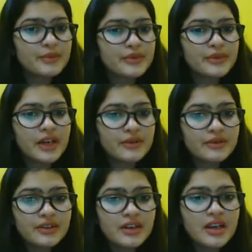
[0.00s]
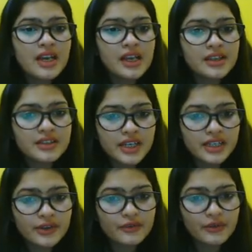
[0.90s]
the pronoun,
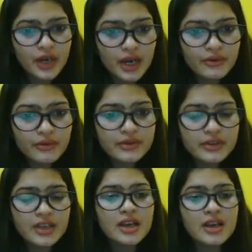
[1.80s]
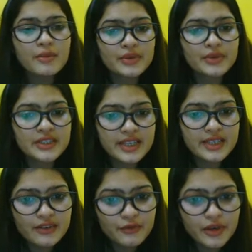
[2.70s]
gender of nouns,
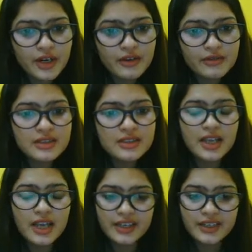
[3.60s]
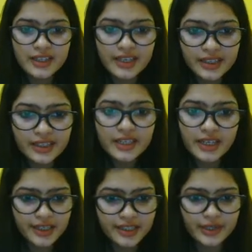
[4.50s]
possessive pronouns, and in the end,
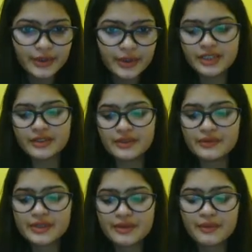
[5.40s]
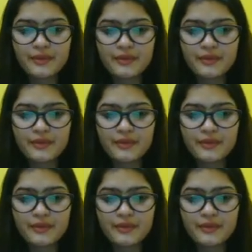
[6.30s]
interrogatives.